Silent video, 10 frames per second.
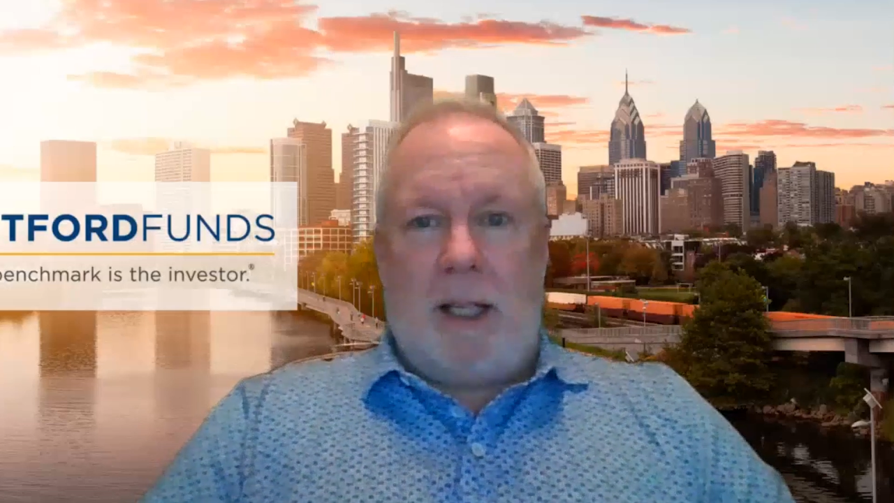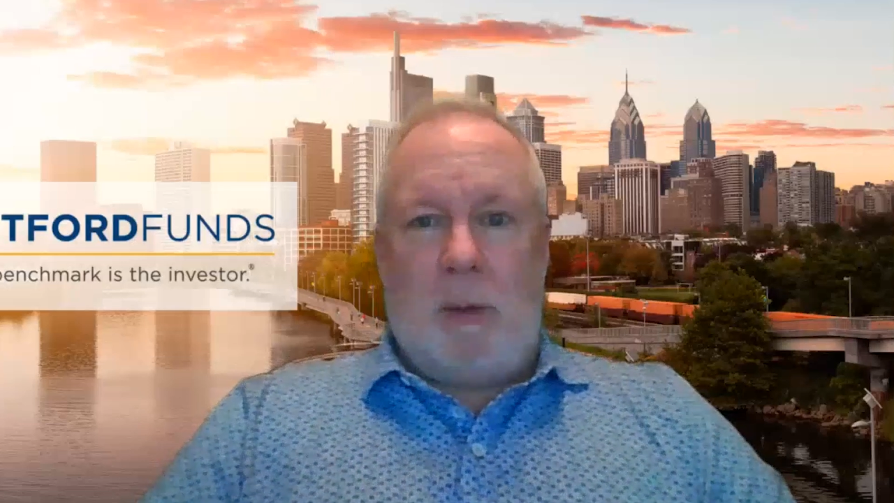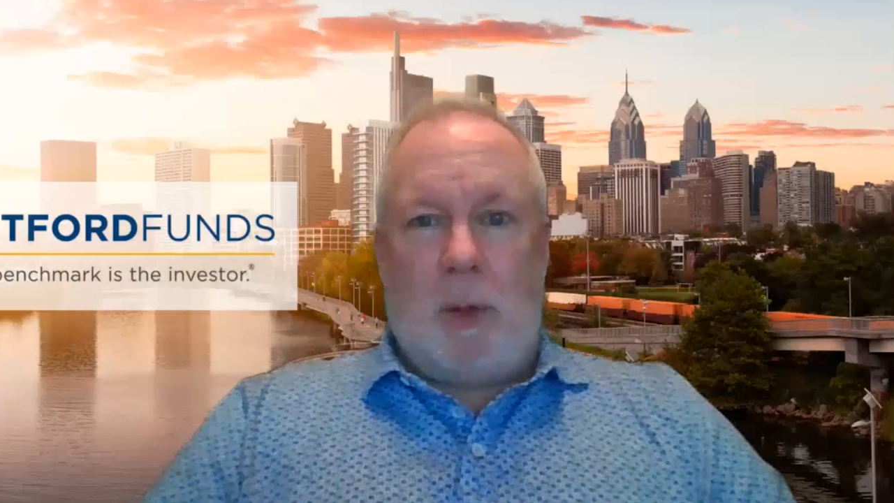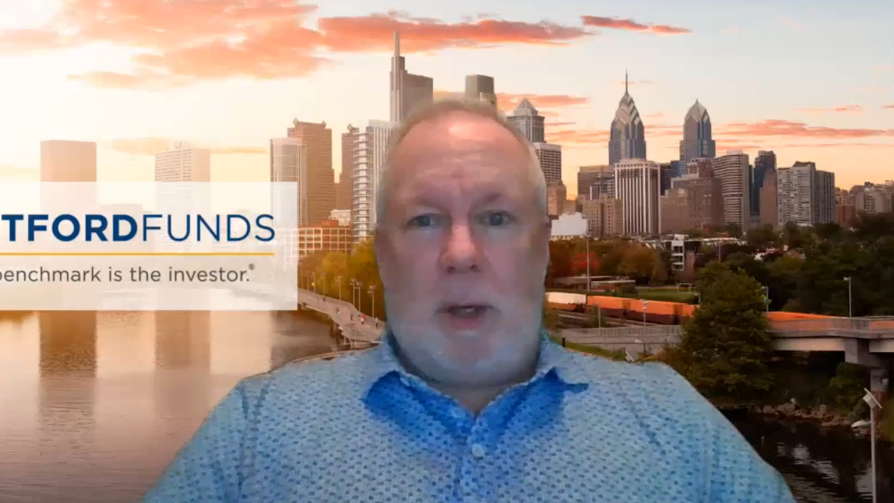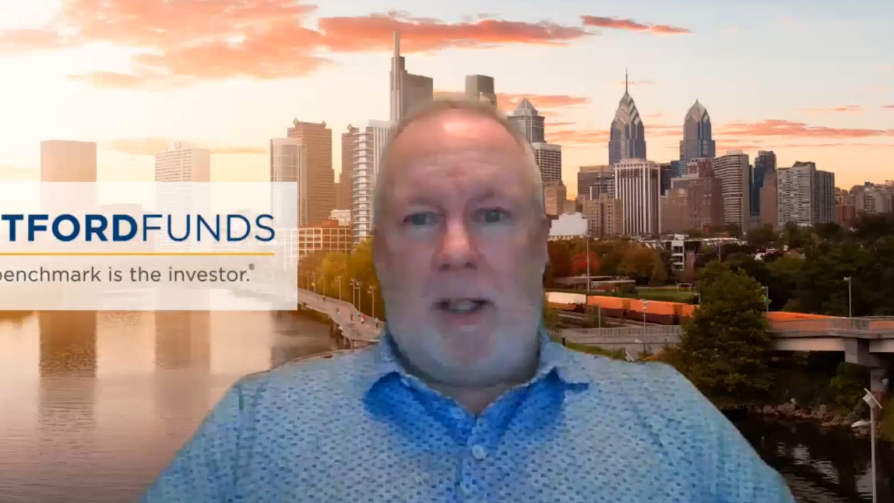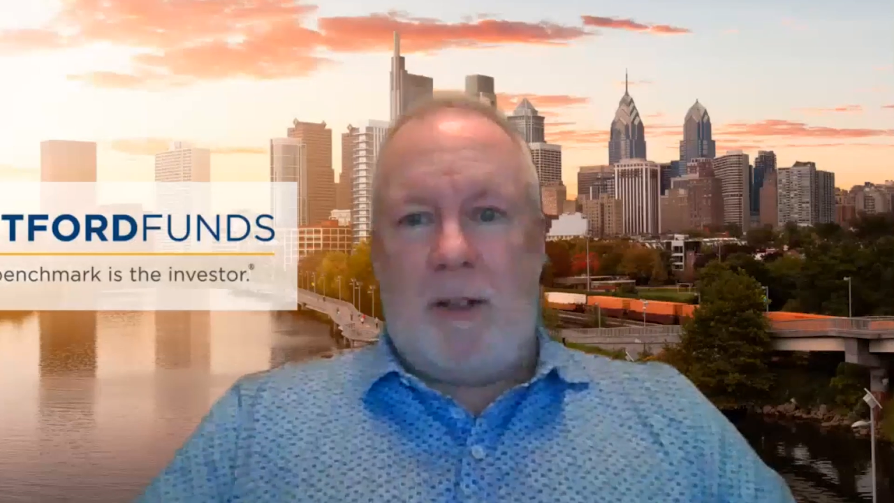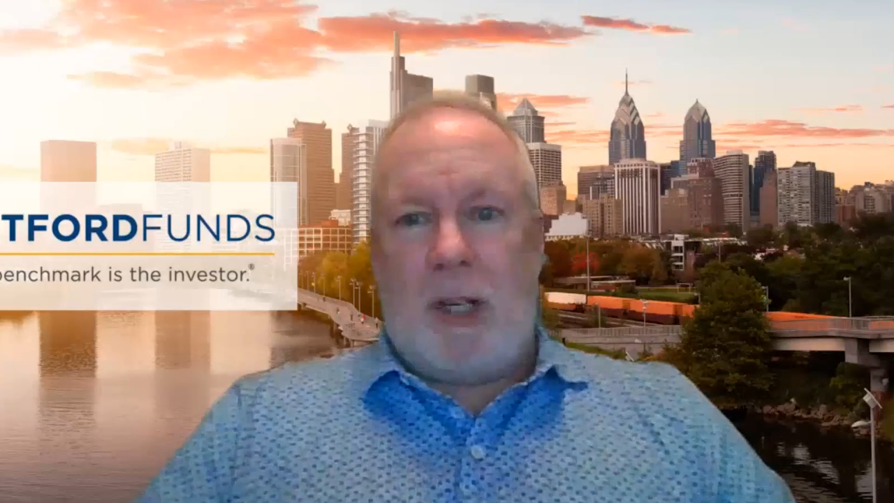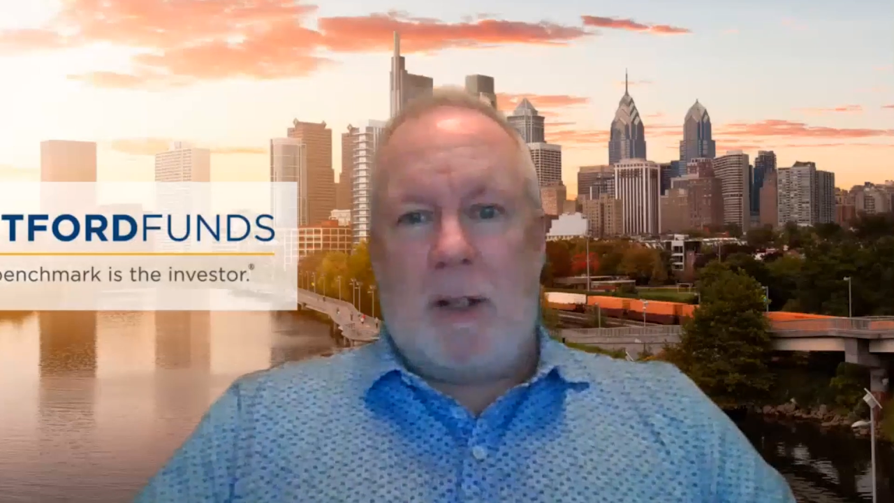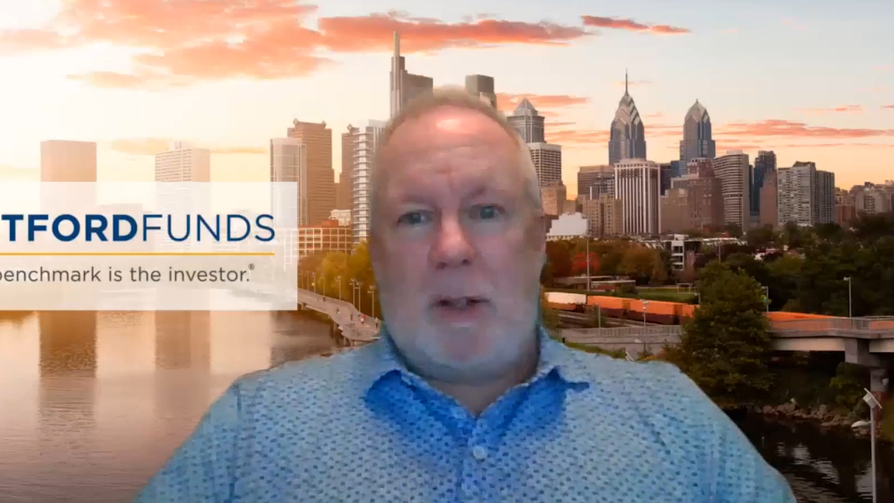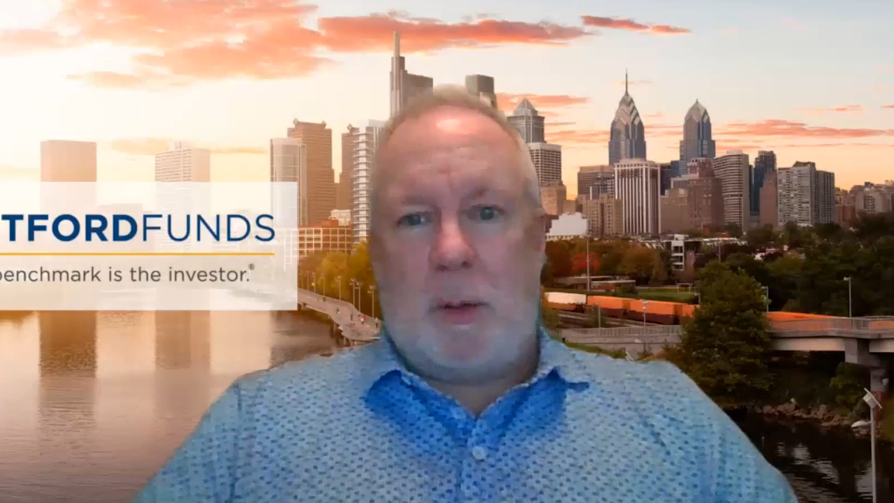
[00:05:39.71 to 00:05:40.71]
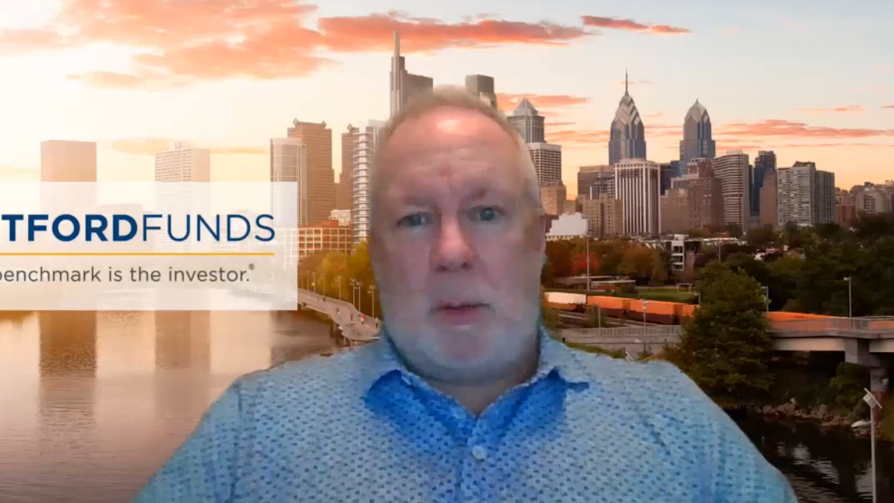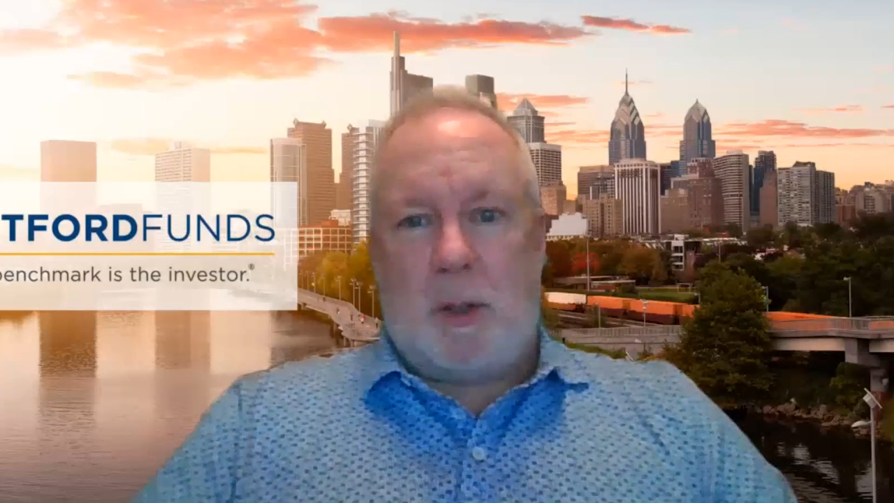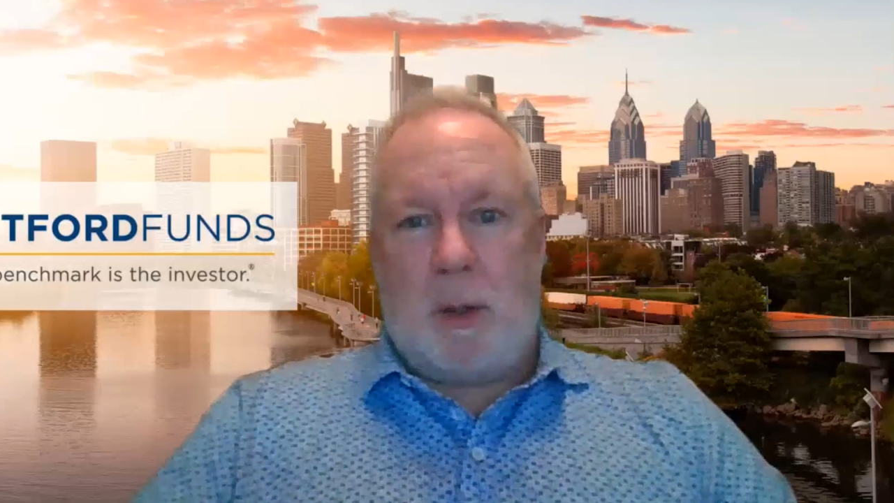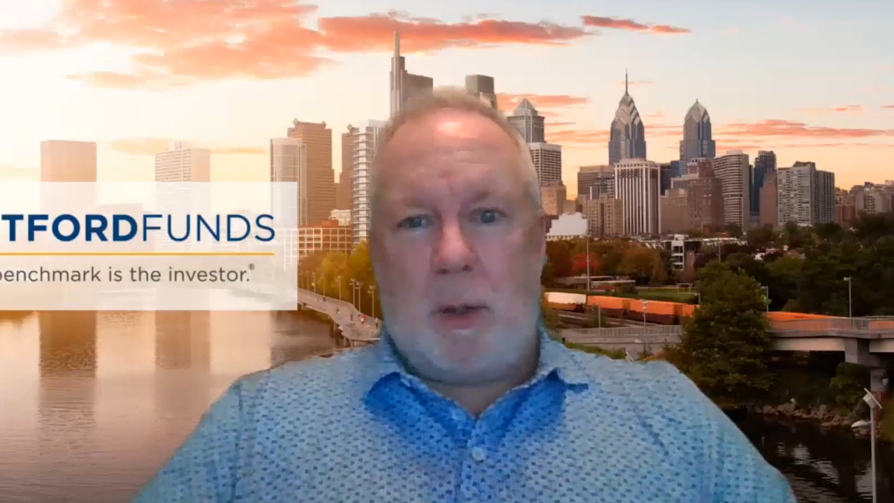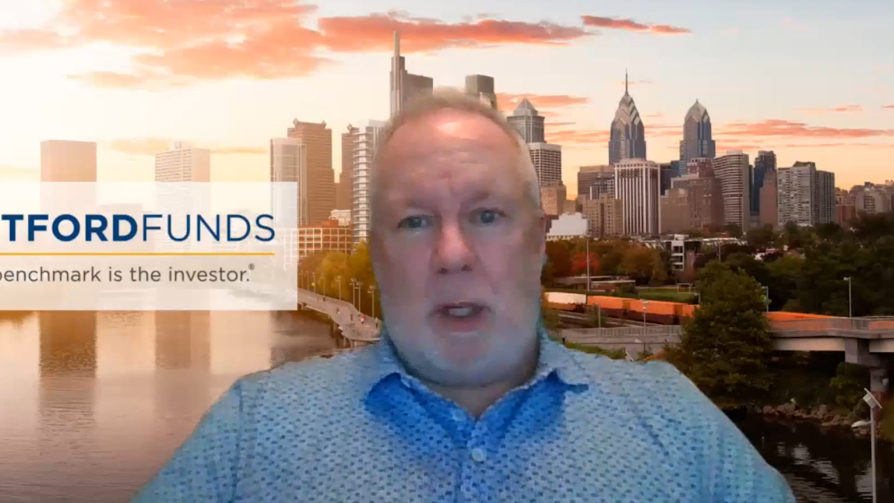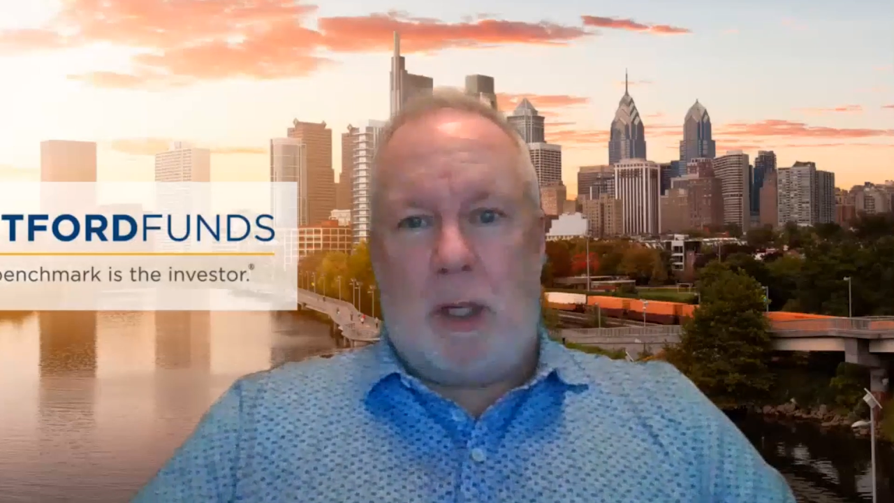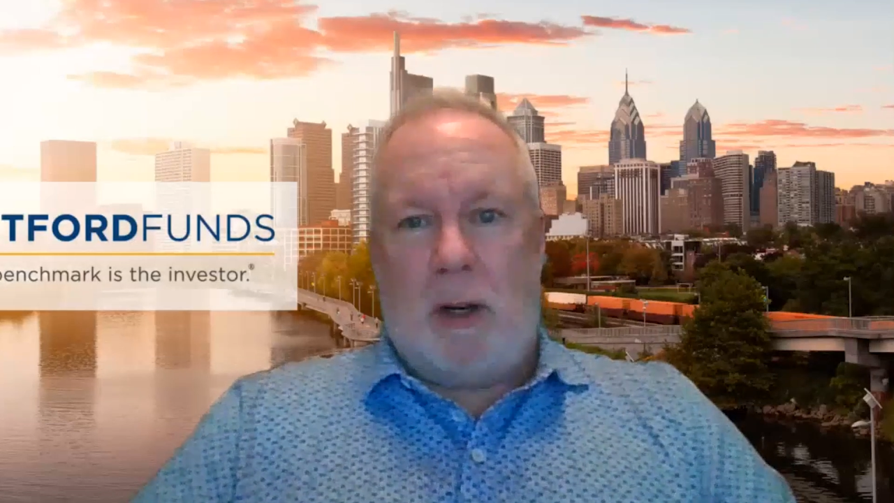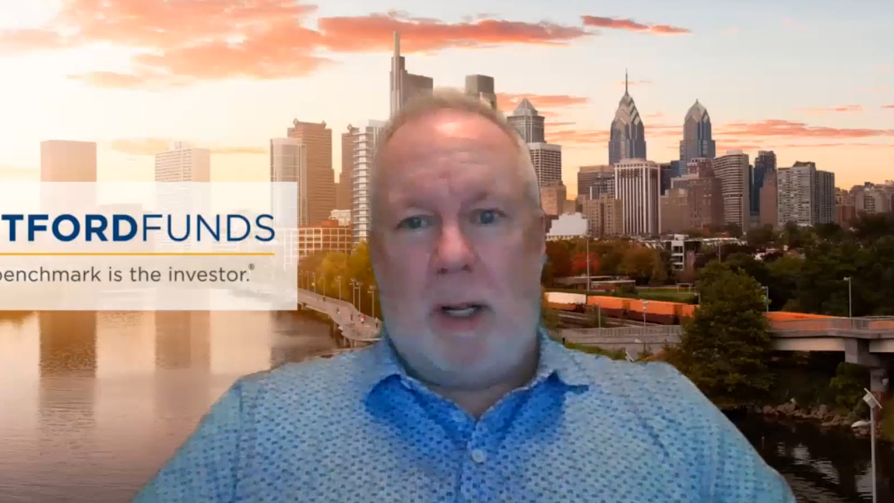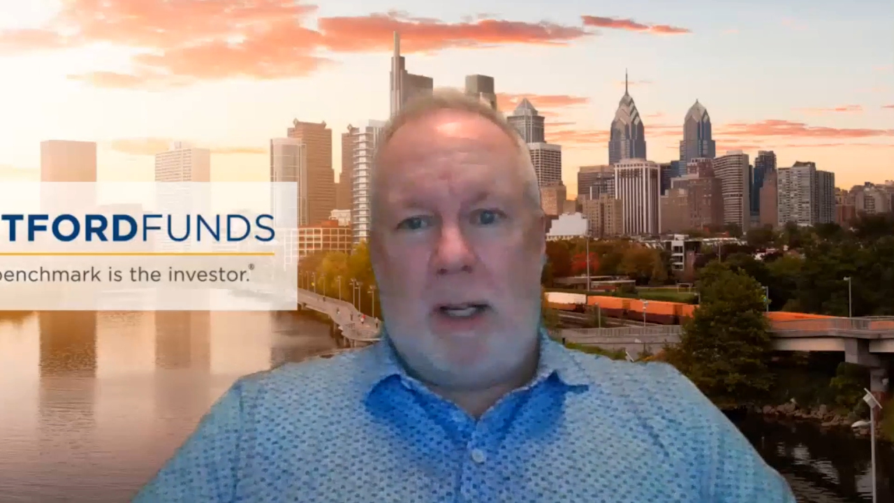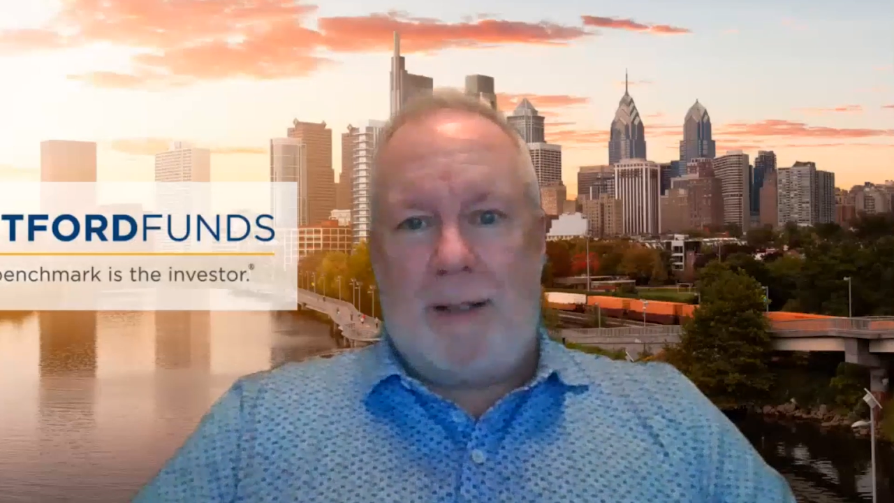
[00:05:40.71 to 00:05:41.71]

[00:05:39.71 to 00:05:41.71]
one of the challenges with Social Security